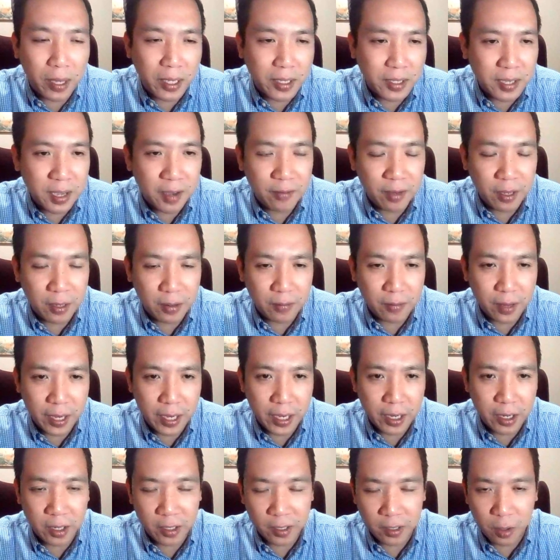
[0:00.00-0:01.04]
by 7
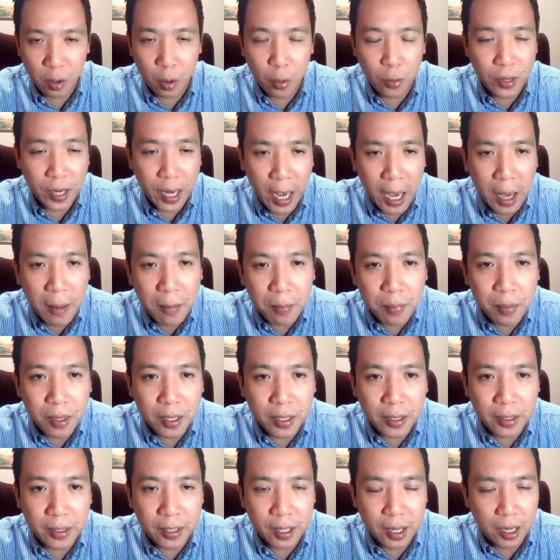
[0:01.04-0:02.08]
via our own app
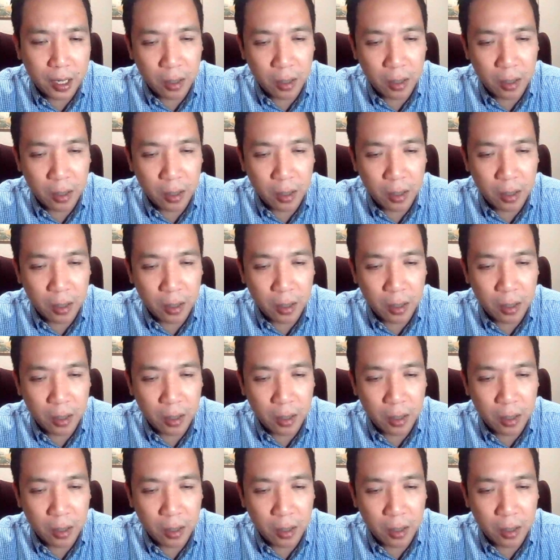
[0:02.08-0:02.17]
and